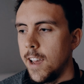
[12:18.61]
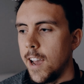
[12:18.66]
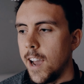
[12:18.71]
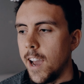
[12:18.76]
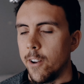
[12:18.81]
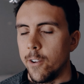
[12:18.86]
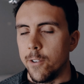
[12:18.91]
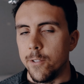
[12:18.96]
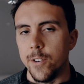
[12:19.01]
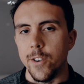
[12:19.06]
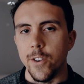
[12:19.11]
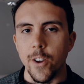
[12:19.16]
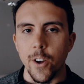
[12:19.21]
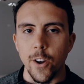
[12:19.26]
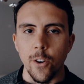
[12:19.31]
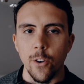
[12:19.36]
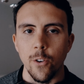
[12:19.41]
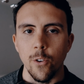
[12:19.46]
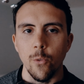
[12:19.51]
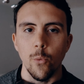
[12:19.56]
I don't
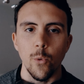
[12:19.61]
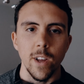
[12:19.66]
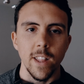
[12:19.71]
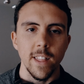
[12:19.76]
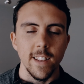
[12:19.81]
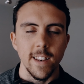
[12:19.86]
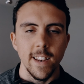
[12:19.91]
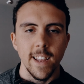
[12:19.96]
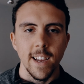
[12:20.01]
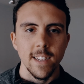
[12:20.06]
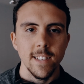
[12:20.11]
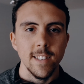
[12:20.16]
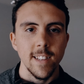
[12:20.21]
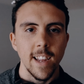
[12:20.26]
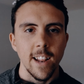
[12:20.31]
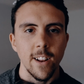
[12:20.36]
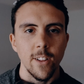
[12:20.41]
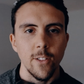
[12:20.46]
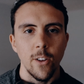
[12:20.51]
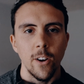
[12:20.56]
know when the next
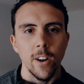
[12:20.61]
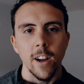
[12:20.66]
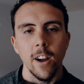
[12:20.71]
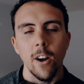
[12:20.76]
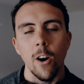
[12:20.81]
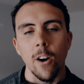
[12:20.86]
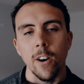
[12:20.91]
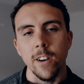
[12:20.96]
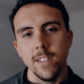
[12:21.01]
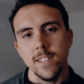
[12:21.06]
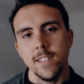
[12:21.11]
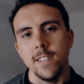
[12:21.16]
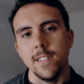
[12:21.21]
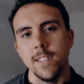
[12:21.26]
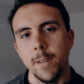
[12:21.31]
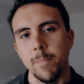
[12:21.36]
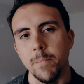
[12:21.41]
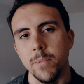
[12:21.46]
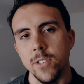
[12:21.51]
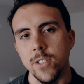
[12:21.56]
Analog Artisans
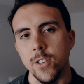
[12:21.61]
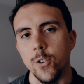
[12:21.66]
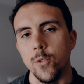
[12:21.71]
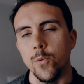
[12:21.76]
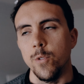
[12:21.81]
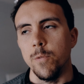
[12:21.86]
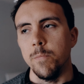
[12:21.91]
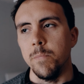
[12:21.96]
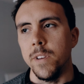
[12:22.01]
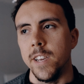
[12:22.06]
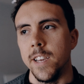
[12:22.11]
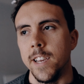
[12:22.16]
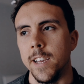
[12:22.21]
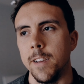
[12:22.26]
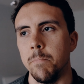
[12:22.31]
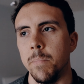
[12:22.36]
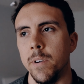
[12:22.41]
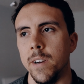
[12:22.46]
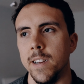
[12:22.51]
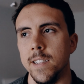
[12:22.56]
episode will be,
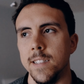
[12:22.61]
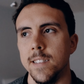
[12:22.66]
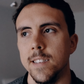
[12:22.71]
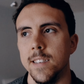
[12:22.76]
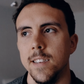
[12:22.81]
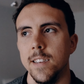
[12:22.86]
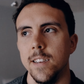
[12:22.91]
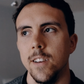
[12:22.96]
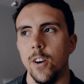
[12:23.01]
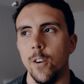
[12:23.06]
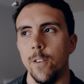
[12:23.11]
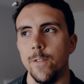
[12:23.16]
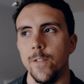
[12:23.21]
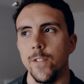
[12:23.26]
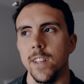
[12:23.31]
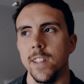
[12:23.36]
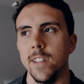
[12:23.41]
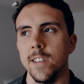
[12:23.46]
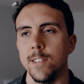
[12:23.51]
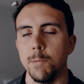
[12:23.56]
but
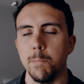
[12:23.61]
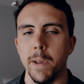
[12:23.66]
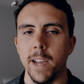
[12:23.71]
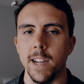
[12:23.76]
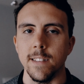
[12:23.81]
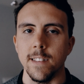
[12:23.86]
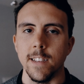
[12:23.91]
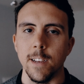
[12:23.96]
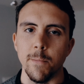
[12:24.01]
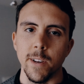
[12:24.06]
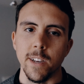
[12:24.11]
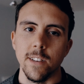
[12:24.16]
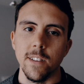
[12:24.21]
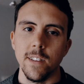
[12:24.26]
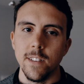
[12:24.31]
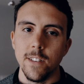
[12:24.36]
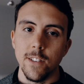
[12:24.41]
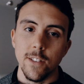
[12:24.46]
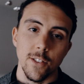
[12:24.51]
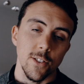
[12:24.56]
hopefully this pandemic
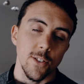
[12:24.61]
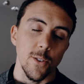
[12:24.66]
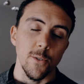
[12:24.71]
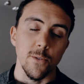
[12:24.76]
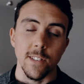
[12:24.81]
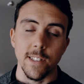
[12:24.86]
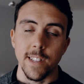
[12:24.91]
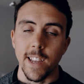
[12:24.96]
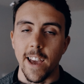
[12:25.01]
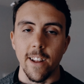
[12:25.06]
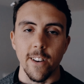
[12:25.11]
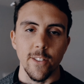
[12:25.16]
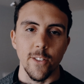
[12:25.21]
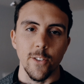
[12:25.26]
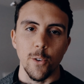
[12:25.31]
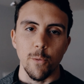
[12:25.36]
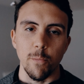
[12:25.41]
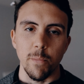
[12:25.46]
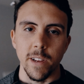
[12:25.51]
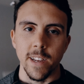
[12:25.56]
slows down a
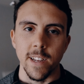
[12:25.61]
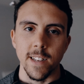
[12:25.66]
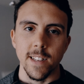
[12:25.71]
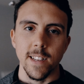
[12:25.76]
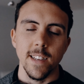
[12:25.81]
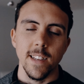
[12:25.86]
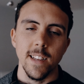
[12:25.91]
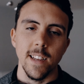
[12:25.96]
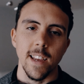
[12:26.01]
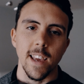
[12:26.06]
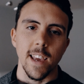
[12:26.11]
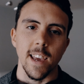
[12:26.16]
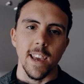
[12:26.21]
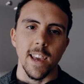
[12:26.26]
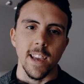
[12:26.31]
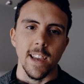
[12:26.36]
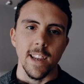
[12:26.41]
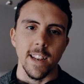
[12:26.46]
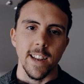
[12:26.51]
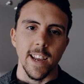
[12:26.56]
little bit
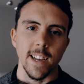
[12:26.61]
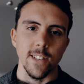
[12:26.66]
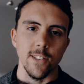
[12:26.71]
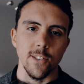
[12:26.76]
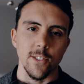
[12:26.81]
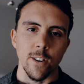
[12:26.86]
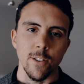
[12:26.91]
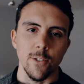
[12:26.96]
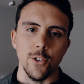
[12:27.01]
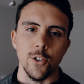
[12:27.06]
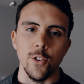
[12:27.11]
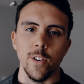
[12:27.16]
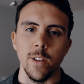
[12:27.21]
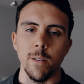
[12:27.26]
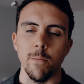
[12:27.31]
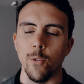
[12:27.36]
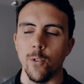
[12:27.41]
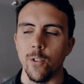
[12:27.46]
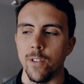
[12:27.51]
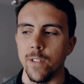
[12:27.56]
and I can start shooting
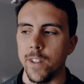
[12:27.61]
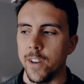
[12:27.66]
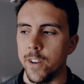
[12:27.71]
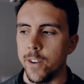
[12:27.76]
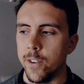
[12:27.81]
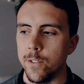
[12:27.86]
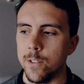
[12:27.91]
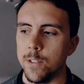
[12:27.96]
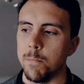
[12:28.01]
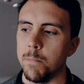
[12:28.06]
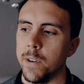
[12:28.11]
more of those.